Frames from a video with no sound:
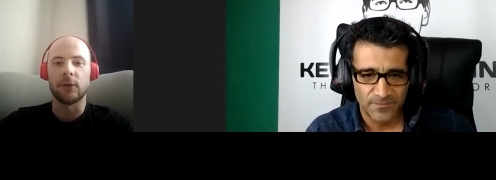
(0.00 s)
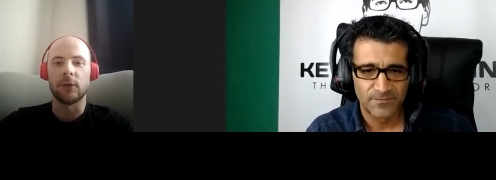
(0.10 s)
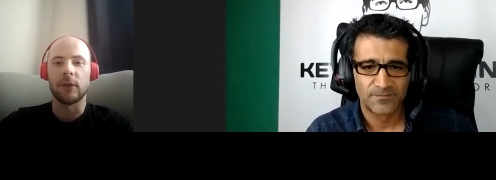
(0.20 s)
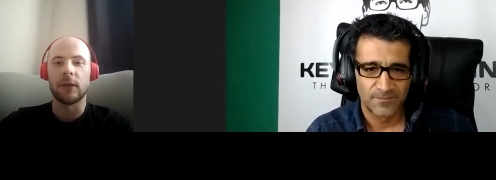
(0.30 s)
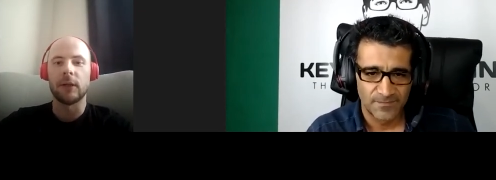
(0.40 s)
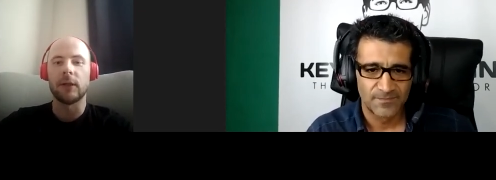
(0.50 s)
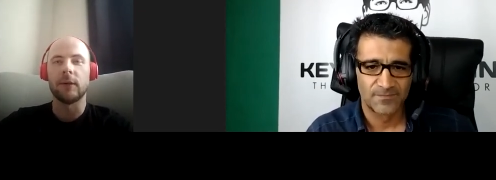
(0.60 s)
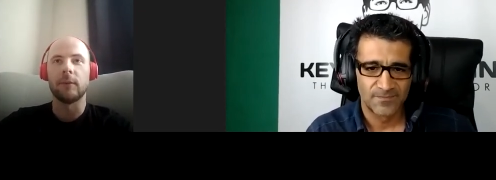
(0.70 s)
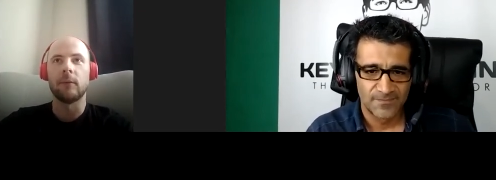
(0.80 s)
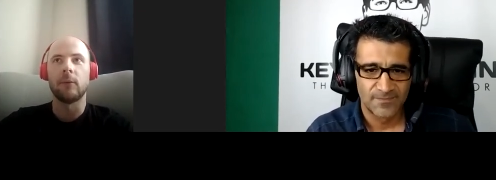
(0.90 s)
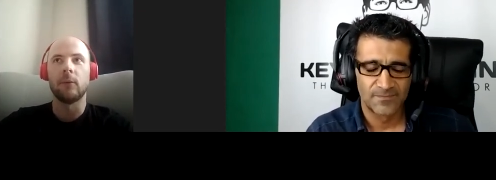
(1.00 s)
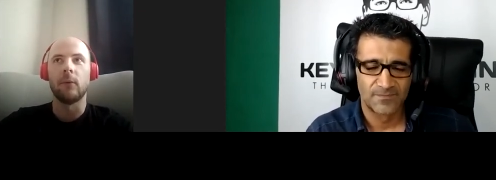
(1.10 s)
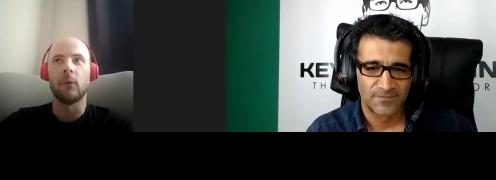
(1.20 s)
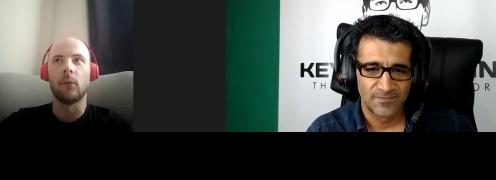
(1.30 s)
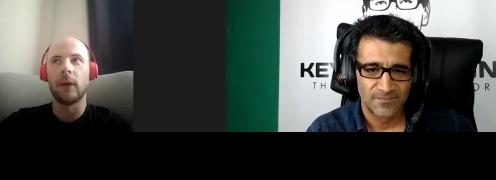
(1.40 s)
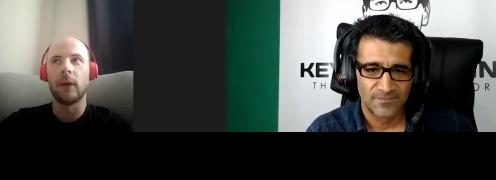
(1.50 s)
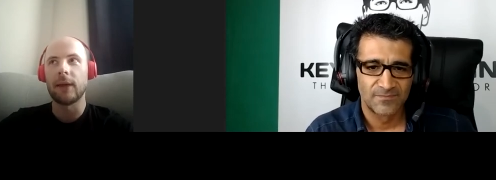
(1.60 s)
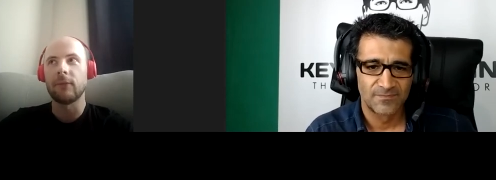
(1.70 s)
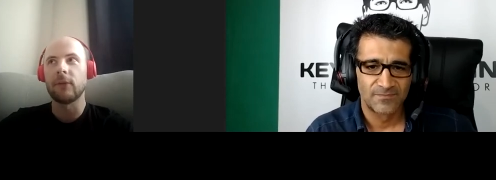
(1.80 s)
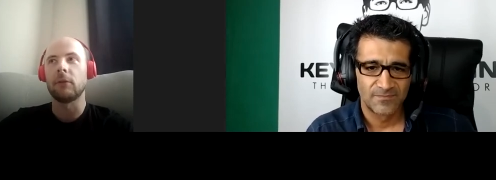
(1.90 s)
Speaker 1: uh, we
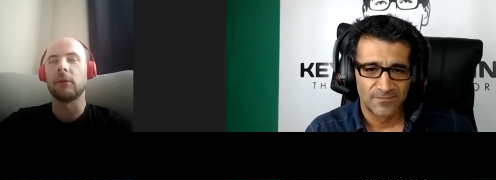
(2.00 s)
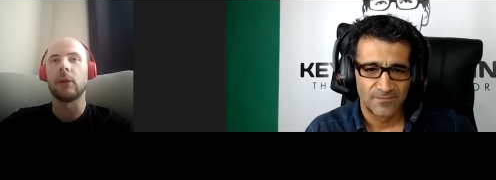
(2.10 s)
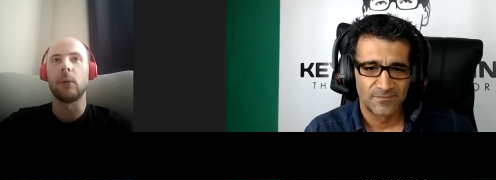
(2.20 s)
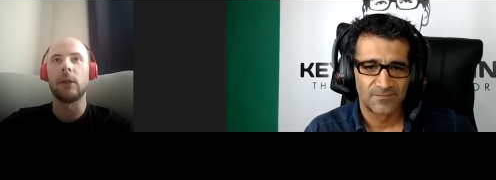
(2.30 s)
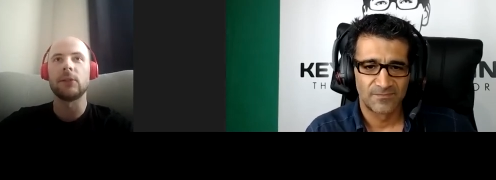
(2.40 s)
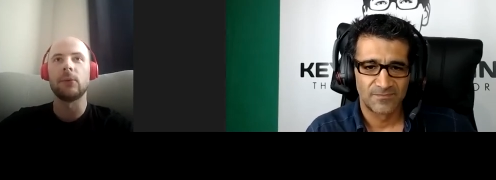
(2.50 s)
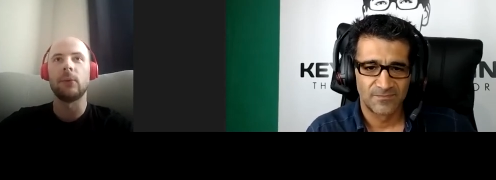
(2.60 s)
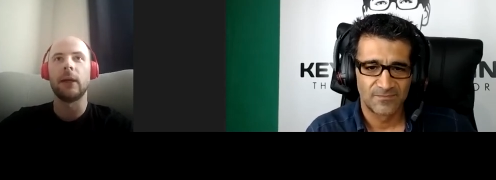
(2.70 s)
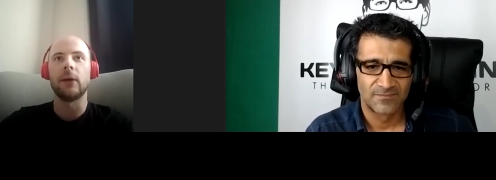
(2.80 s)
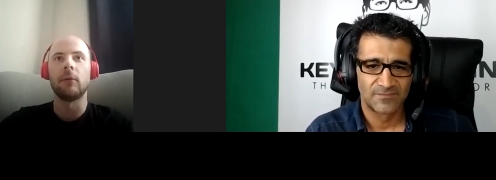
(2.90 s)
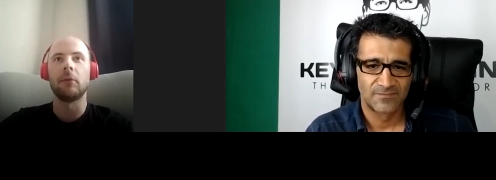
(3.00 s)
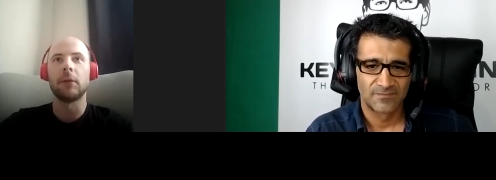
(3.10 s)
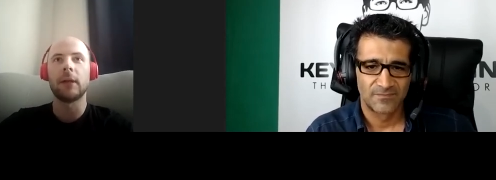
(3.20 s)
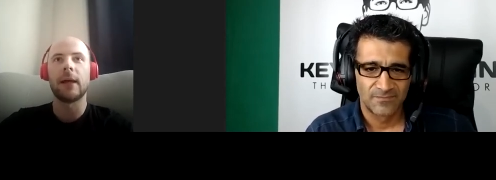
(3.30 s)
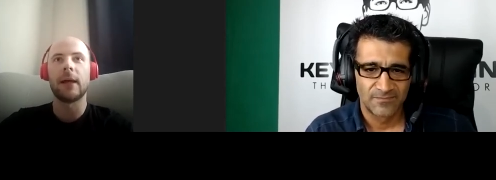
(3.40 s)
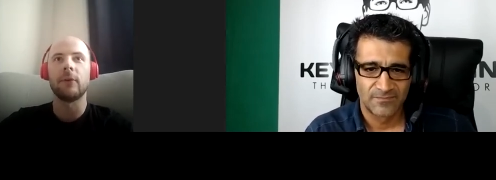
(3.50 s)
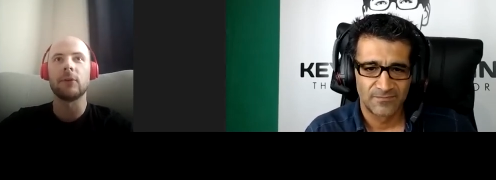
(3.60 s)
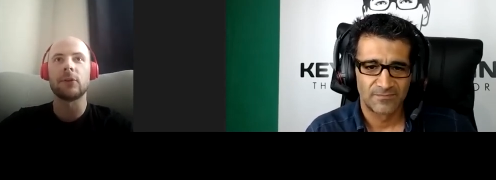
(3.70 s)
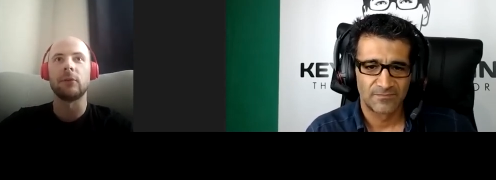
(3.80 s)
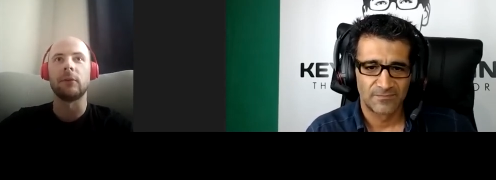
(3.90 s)
have now liquidity week. We will have
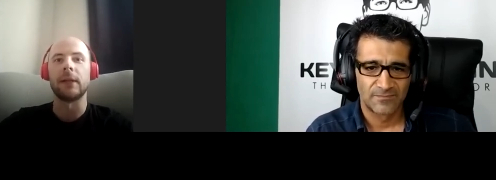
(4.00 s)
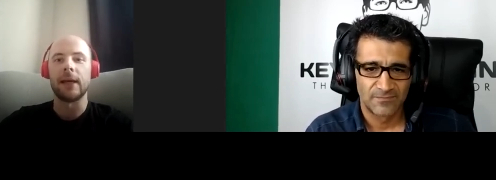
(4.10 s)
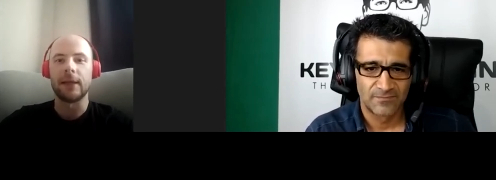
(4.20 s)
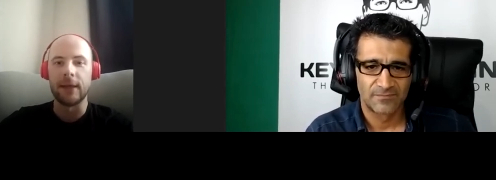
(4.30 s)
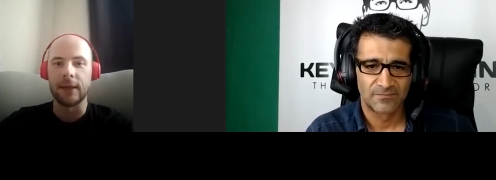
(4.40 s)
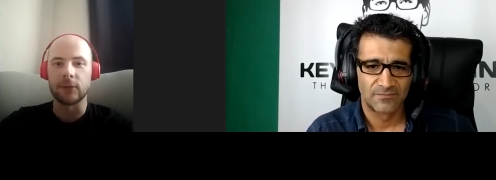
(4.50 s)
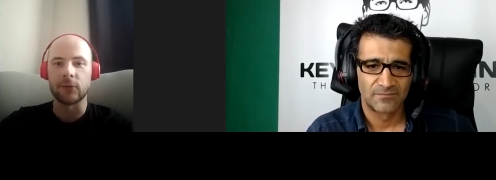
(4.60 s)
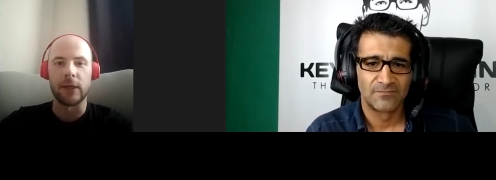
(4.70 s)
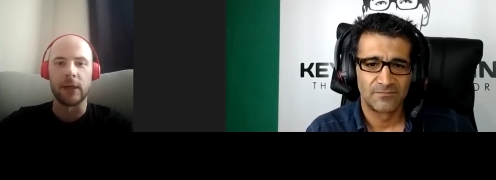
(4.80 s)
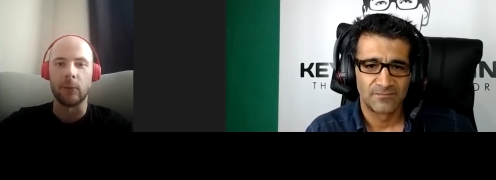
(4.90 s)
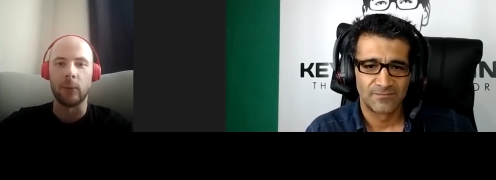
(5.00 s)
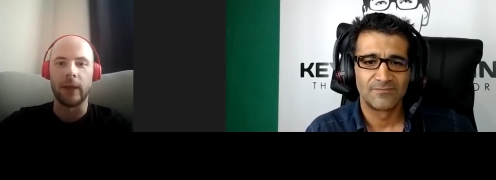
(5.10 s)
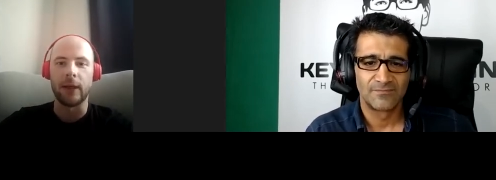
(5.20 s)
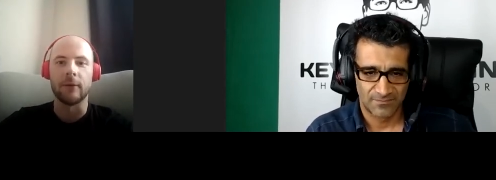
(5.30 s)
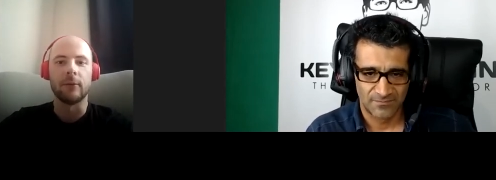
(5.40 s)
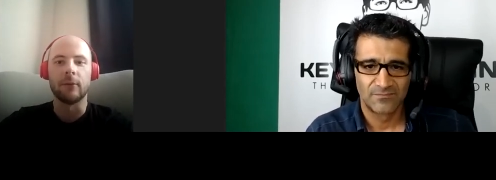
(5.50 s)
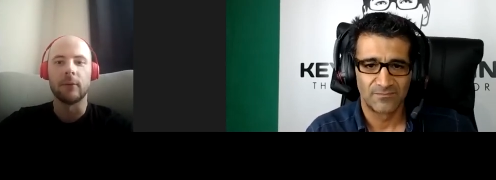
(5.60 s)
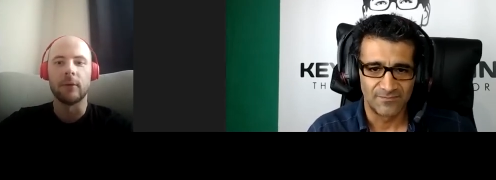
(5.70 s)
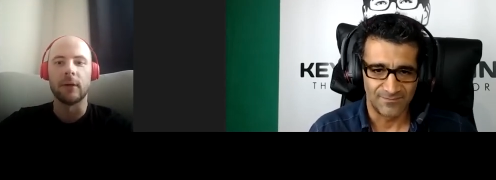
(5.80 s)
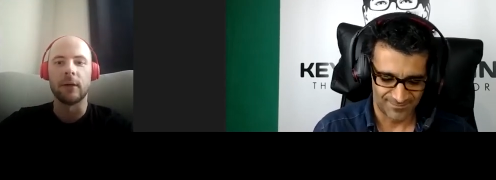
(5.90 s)
also lightning trading week
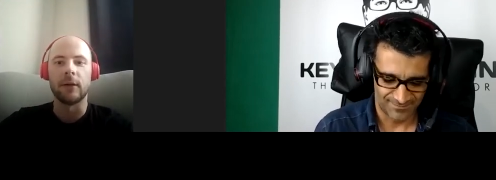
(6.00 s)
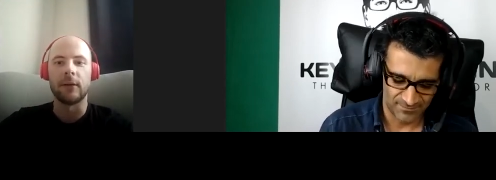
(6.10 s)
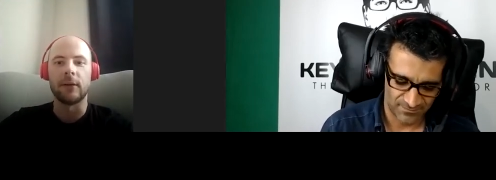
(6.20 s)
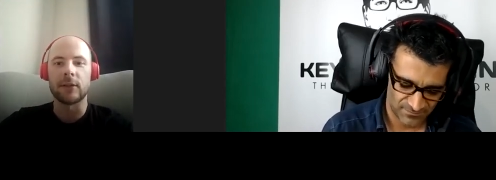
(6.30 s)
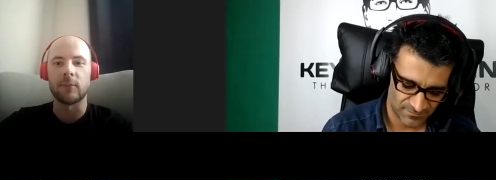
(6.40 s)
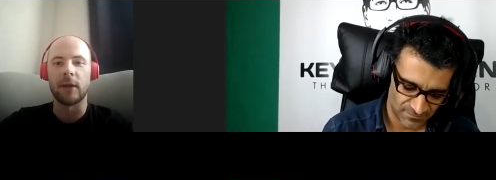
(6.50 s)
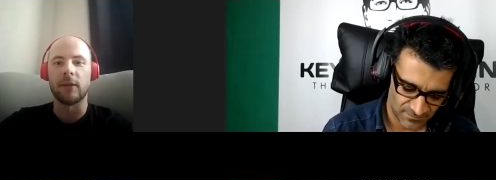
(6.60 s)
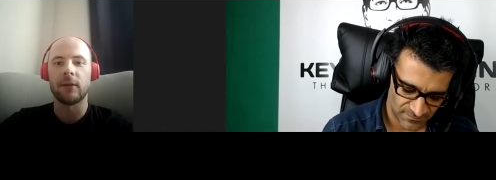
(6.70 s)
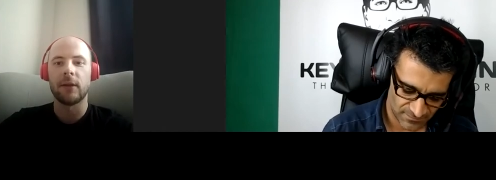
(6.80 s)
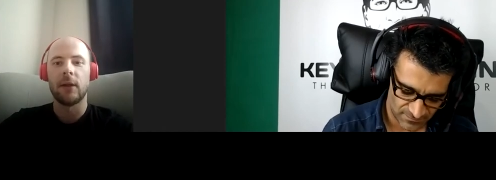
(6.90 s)
uh, this month.